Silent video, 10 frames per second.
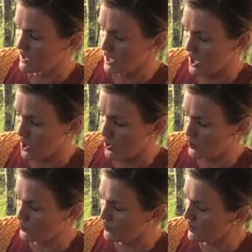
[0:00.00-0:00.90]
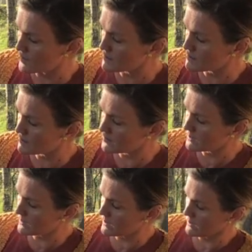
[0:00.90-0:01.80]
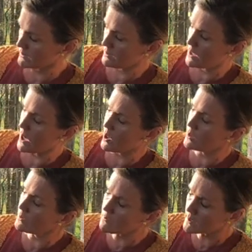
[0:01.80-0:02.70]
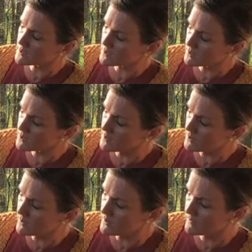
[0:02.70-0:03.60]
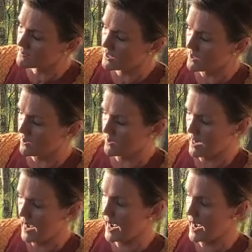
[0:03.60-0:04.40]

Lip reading: the old onceler still lives here.